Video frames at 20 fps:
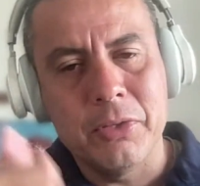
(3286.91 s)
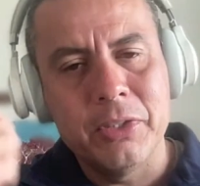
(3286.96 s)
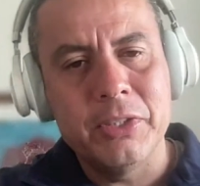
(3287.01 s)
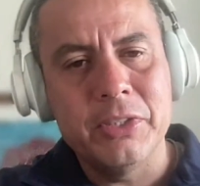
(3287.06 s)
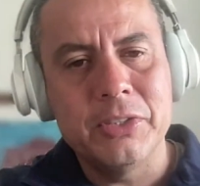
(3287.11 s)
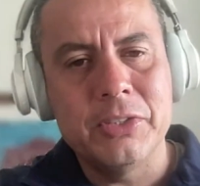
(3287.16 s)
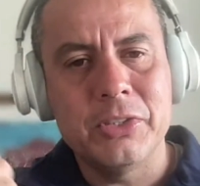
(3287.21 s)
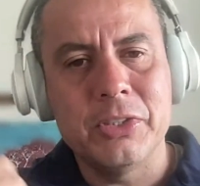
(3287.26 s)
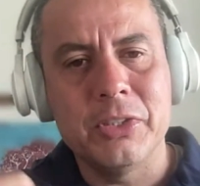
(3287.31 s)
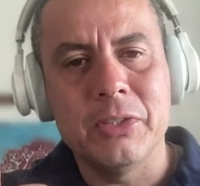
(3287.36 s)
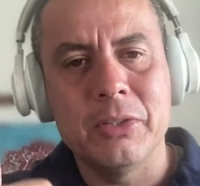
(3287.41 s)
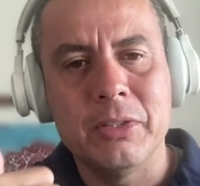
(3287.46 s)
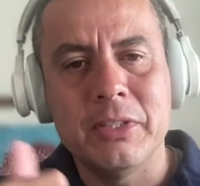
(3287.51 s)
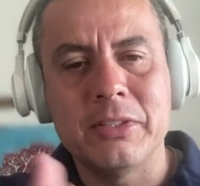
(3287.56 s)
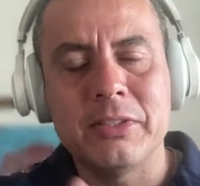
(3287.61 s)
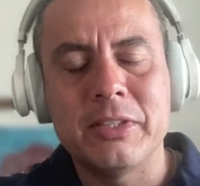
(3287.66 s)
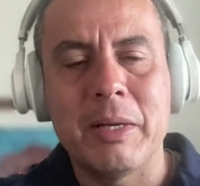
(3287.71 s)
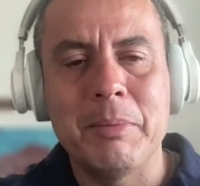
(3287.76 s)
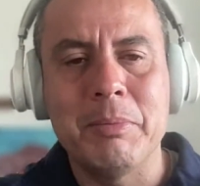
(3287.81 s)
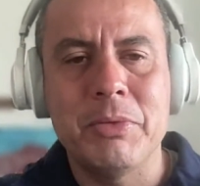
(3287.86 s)
for
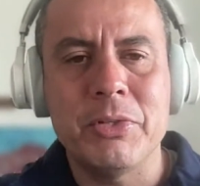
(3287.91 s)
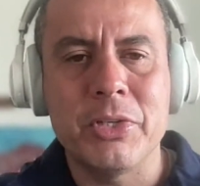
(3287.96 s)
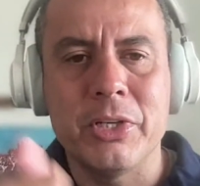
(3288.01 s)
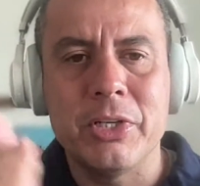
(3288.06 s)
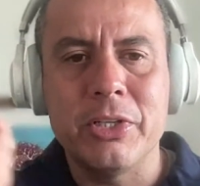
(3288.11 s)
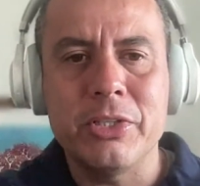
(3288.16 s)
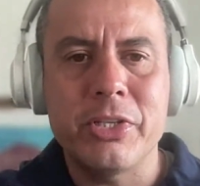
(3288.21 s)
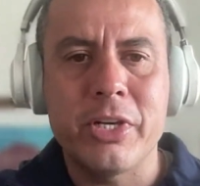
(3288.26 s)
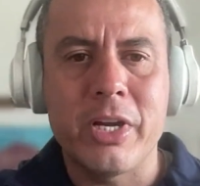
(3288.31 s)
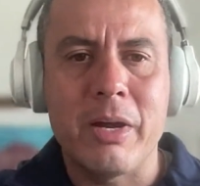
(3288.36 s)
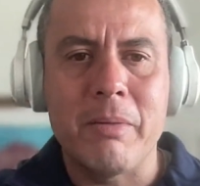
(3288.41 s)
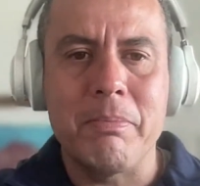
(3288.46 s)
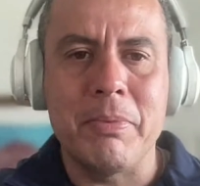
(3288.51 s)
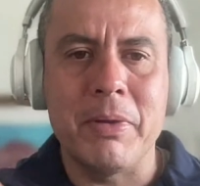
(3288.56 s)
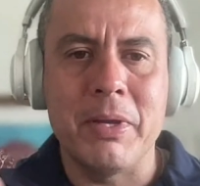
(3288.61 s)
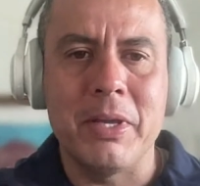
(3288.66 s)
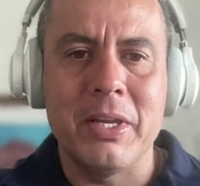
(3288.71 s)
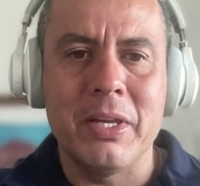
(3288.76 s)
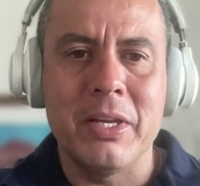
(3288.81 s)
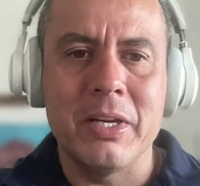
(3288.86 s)
the same church up
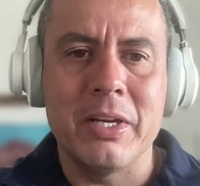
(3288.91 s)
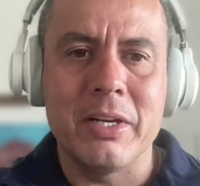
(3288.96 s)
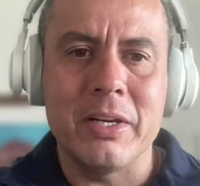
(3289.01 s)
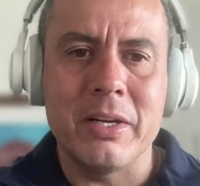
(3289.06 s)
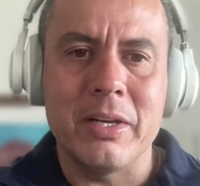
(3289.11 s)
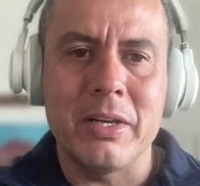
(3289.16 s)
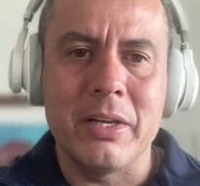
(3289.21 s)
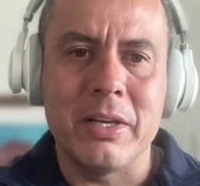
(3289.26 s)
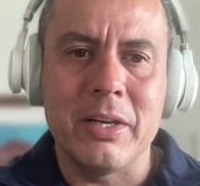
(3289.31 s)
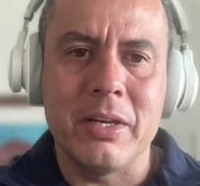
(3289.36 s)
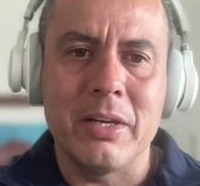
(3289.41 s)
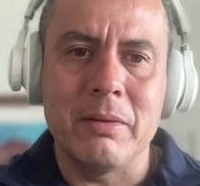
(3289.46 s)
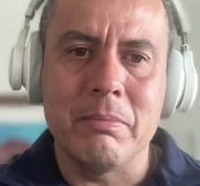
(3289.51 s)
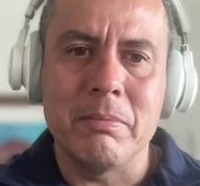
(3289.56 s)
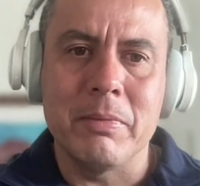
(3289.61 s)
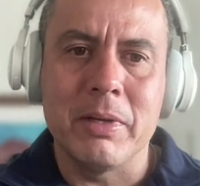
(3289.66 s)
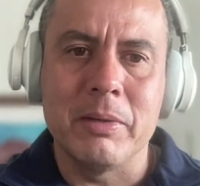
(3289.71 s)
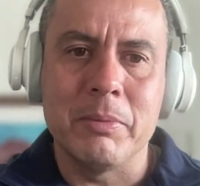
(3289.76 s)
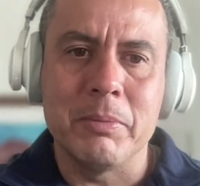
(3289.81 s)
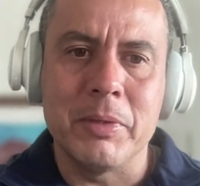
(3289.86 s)
here
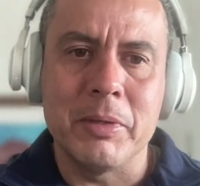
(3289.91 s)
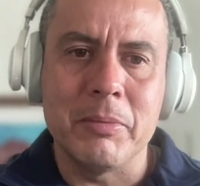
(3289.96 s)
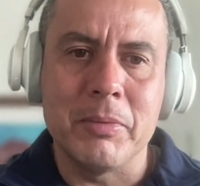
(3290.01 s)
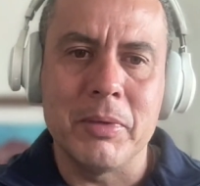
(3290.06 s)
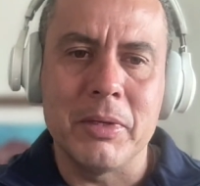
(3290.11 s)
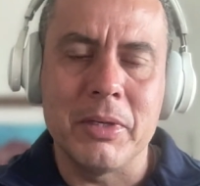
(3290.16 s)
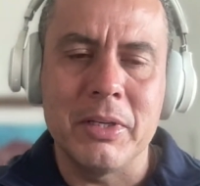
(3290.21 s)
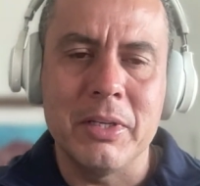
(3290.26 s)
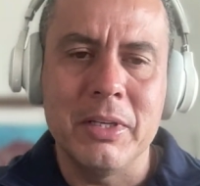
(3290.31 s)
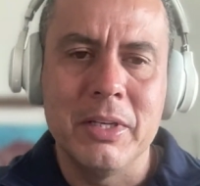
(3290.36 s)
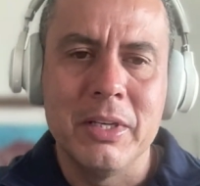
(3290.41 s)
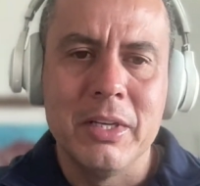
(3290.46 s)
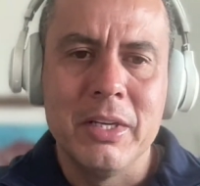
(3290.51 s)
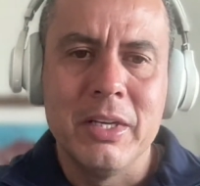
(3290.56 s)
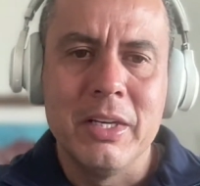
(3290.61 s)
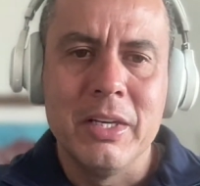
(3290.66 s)
in Malambimbi,